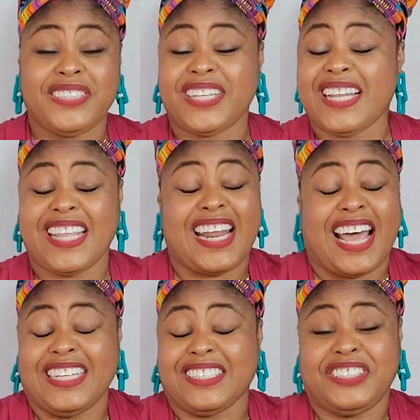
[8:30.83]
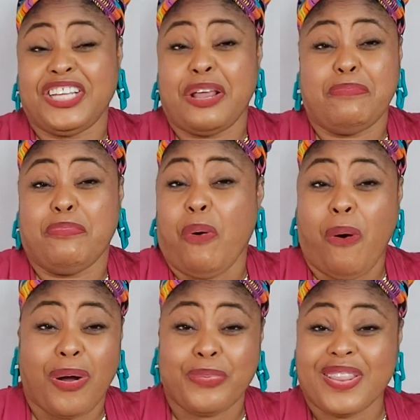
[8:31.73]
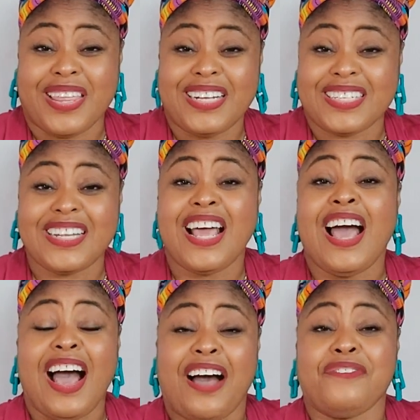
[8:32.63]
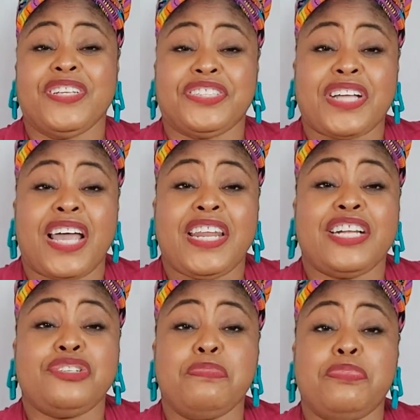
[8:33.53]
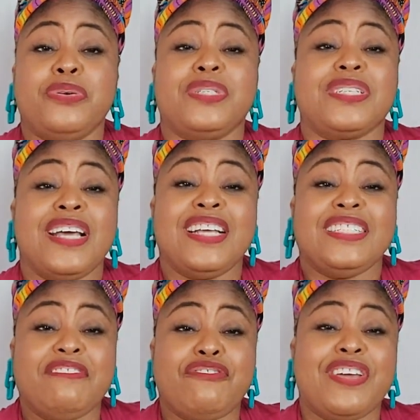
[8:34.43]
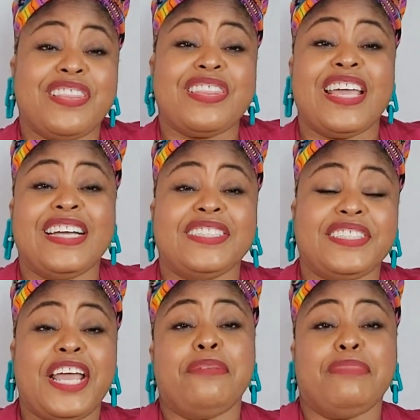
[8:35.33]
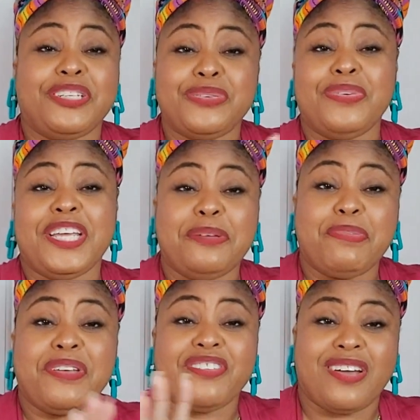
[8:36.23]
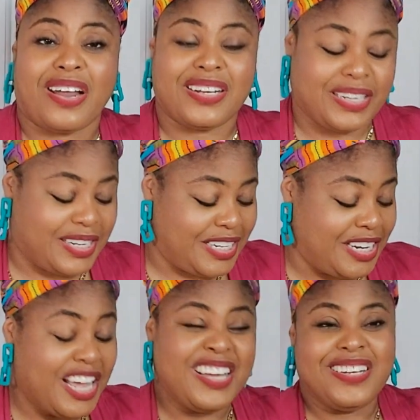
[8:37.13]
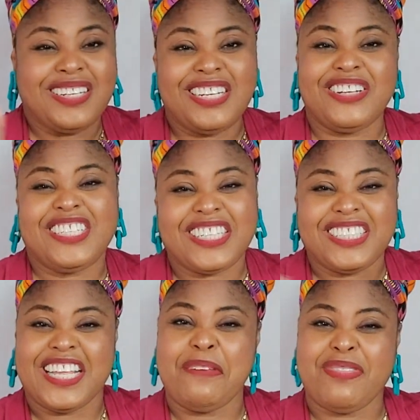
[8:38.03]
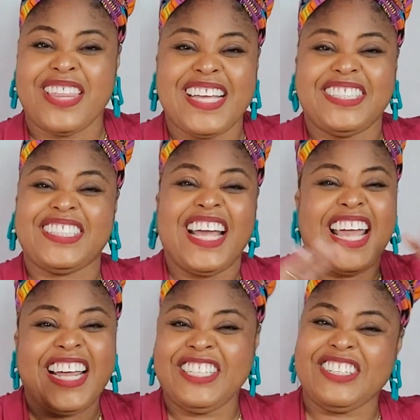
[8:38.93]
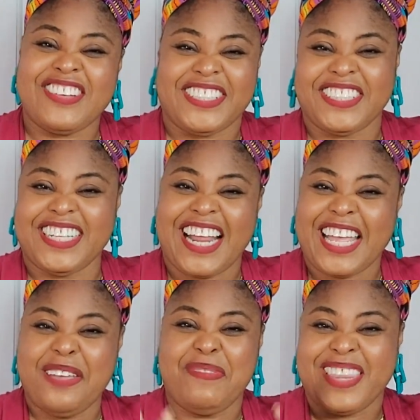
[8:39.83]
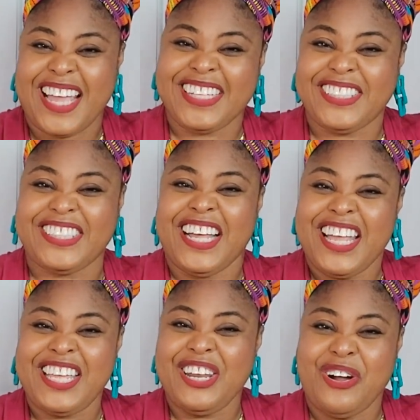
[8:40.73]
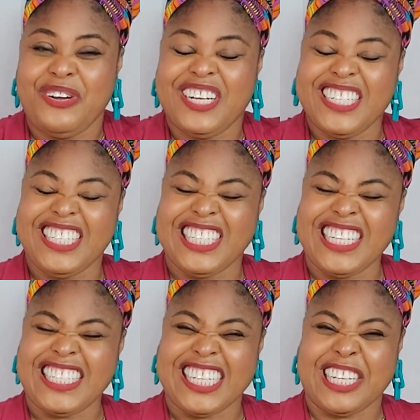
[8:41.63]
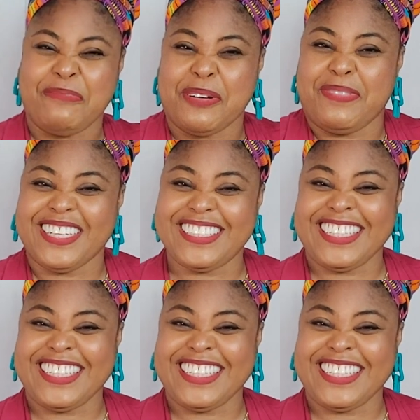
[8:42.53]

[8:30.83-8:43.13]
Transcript: and then I just get bored with it, I've decided to put different things in between periodically, just to keep things interesting. I keep things, zhuzh it up a bit.